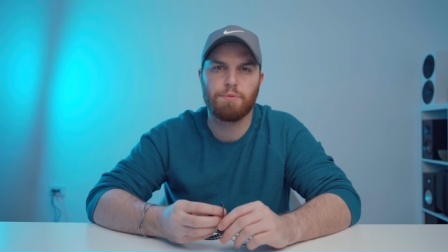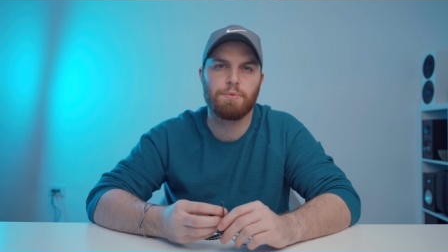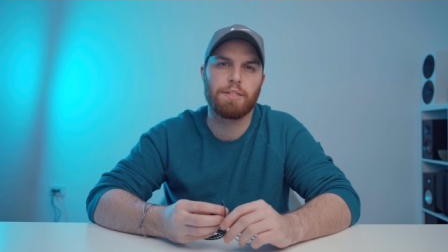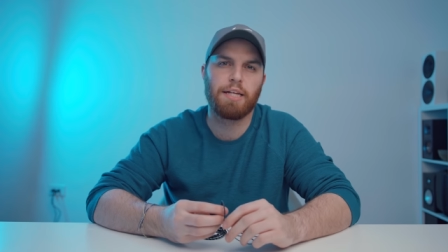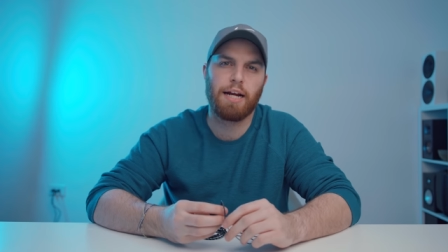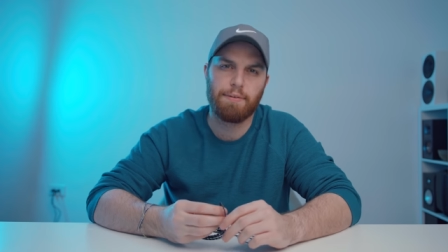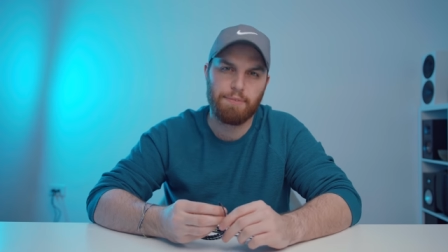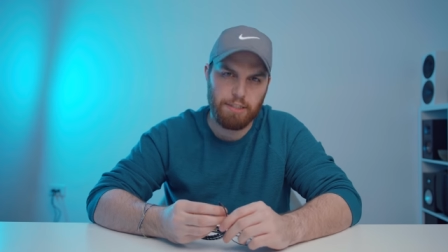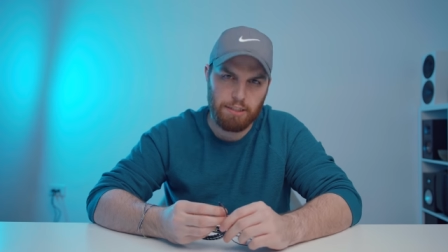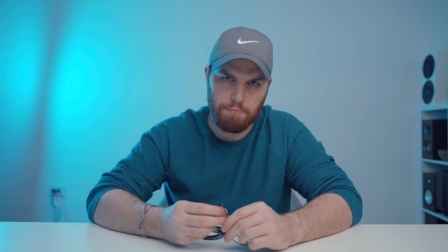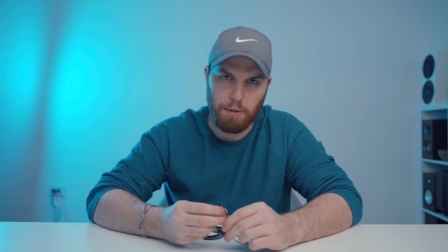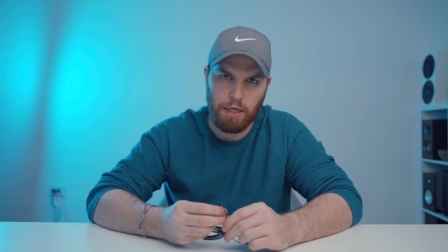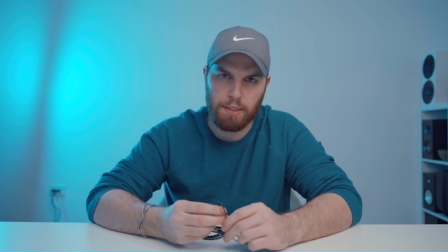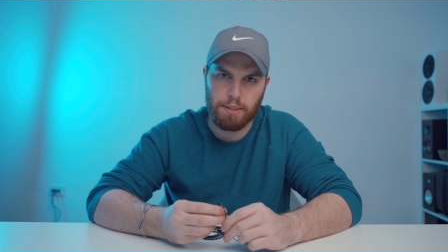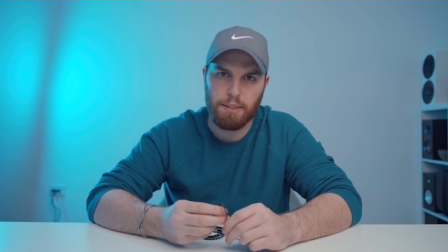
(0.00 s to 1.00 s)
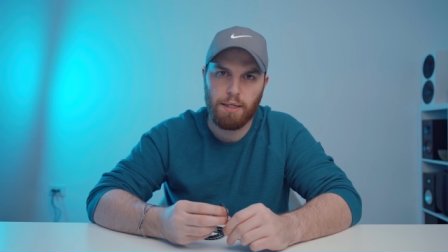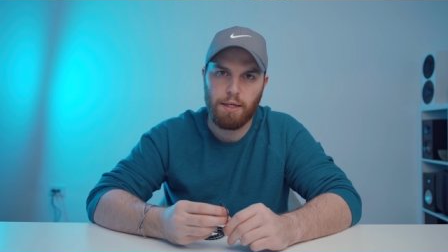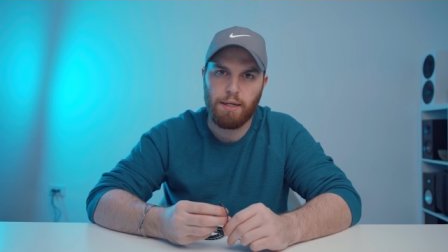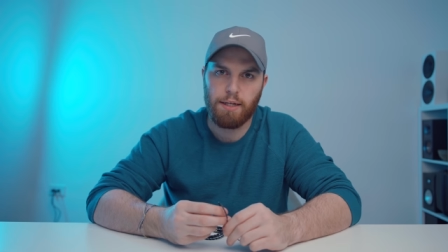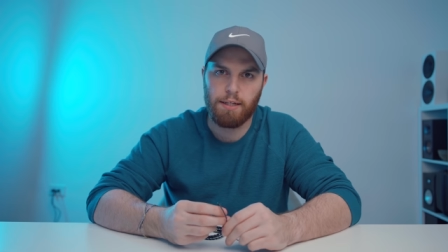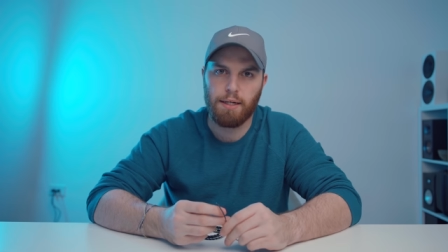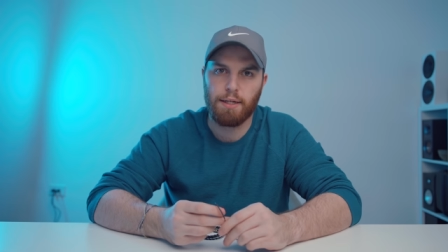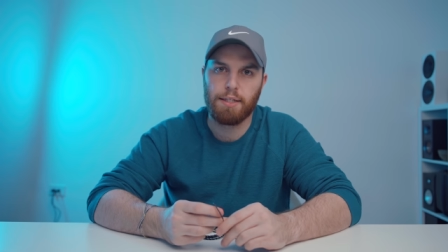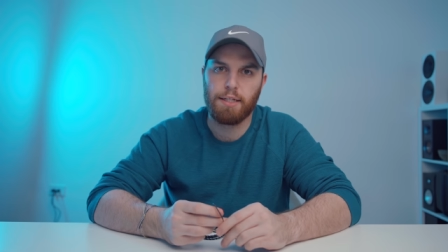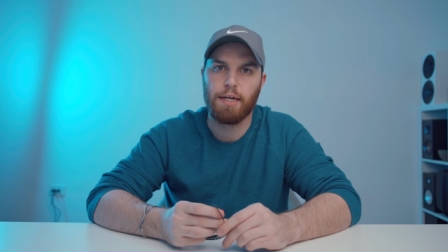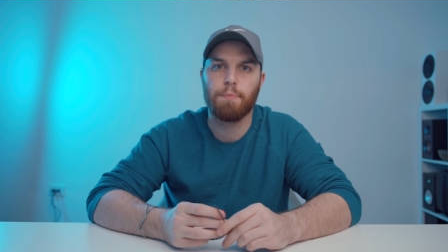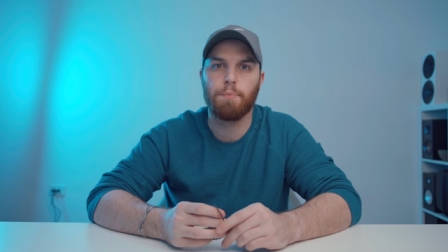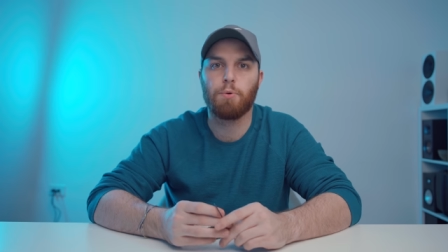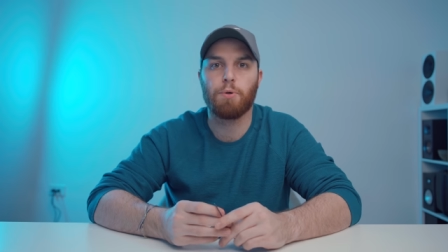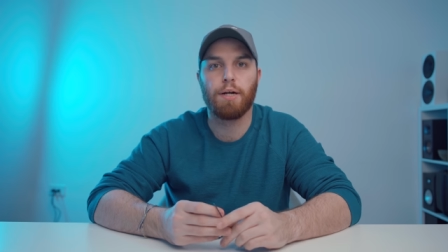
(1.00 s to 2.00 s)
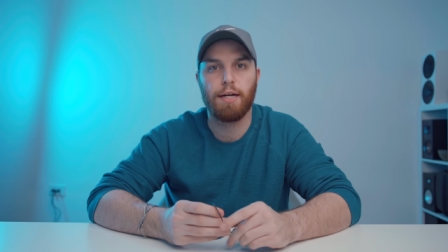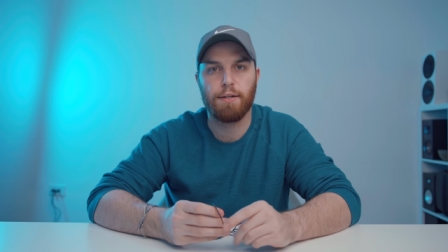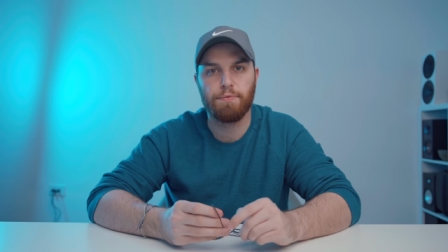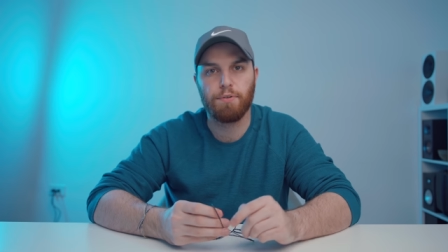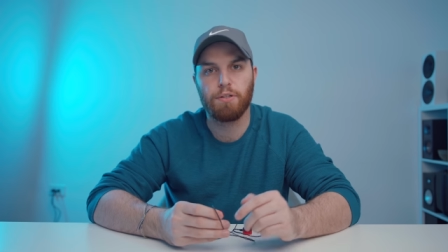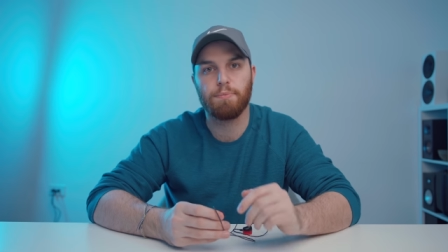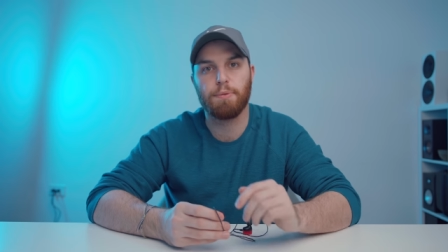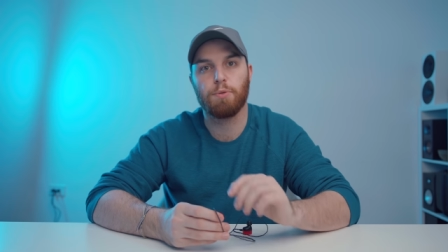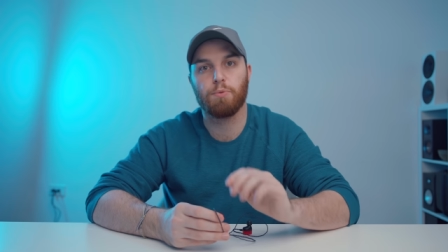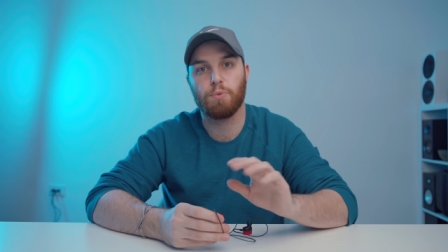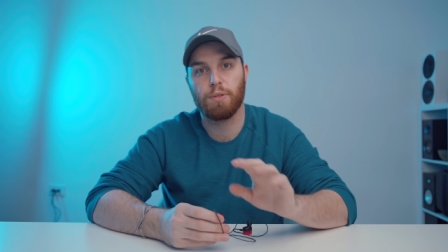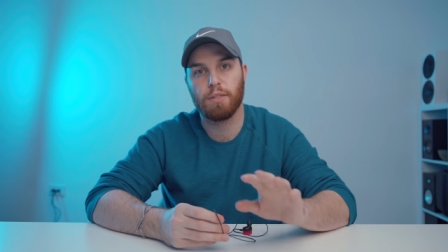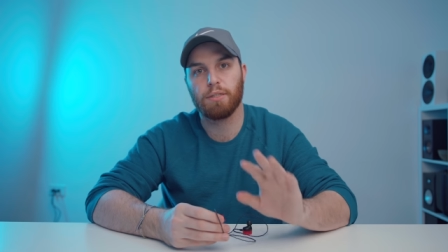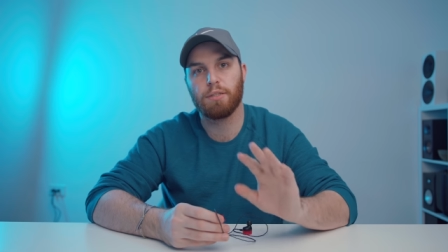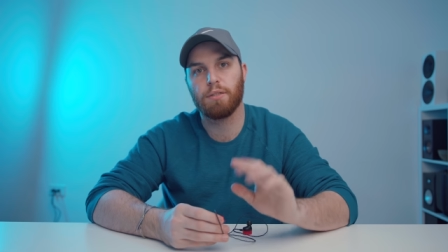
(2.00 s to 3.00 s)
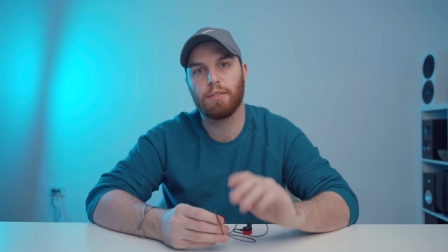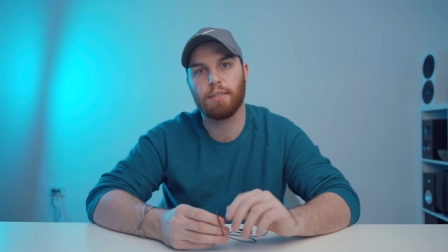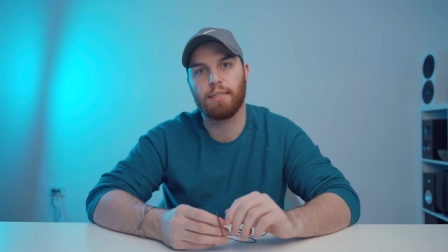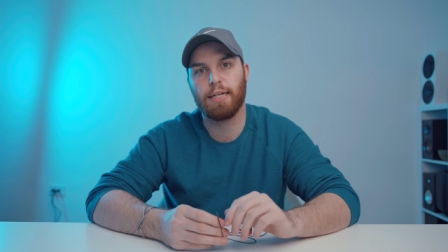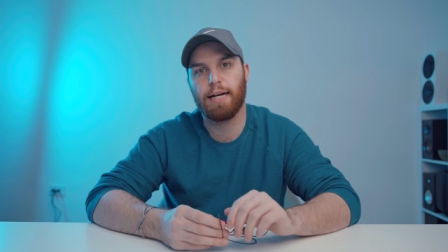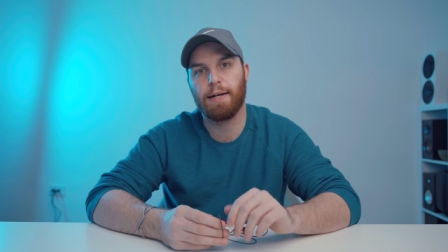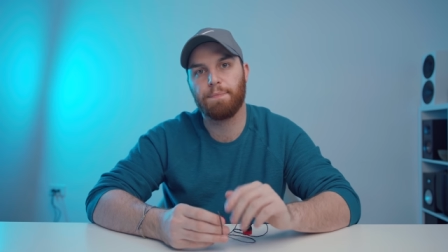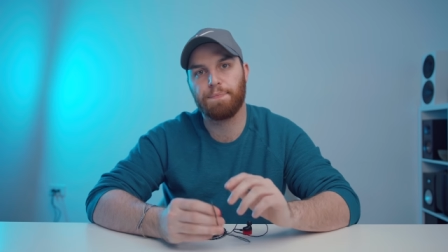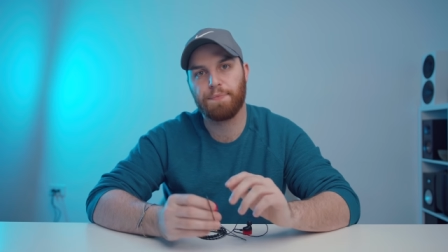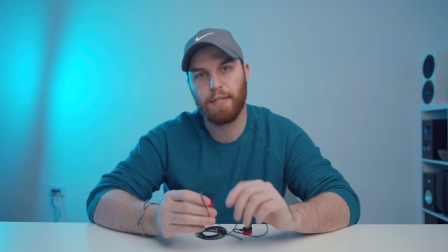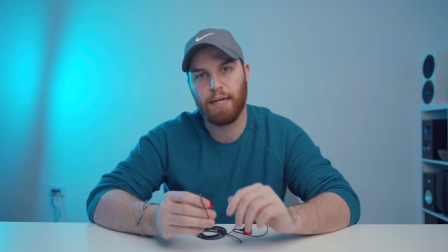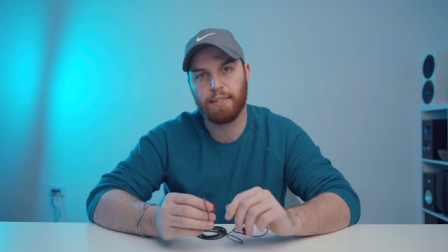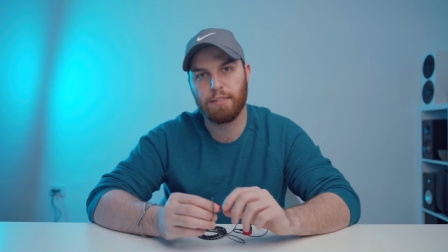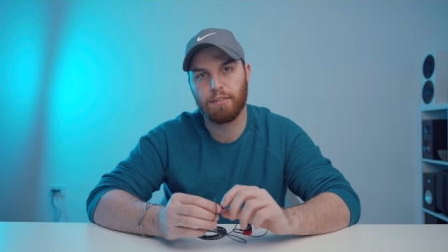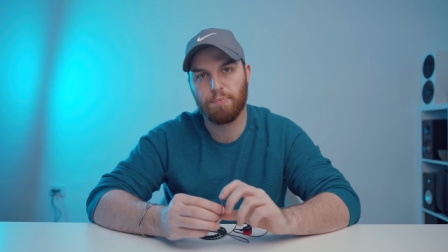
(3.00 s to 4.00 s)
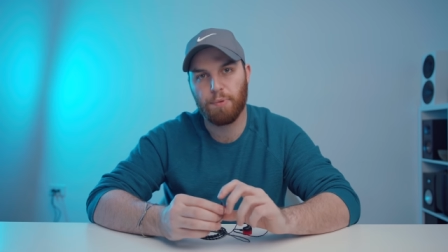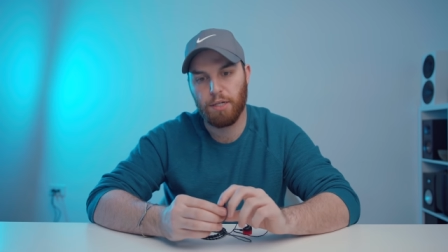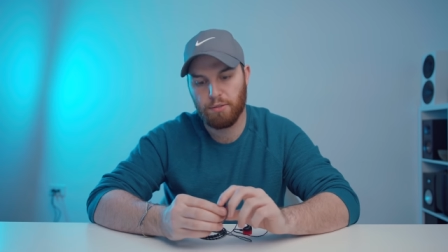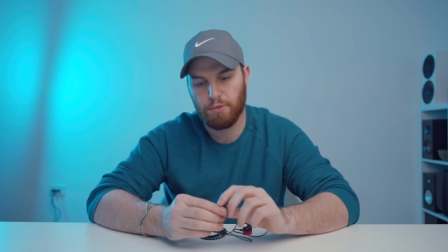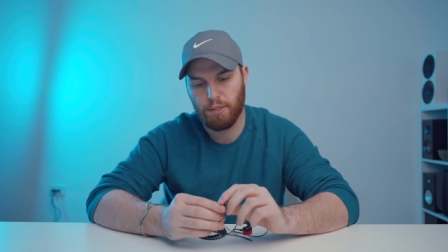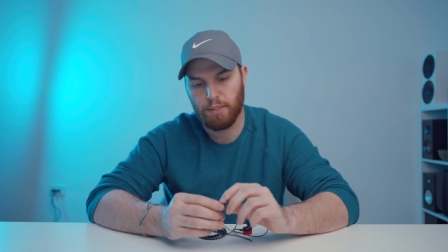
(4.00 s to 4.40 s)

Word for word: You would kind of expect an IEM or a headphone to be really good at that at this price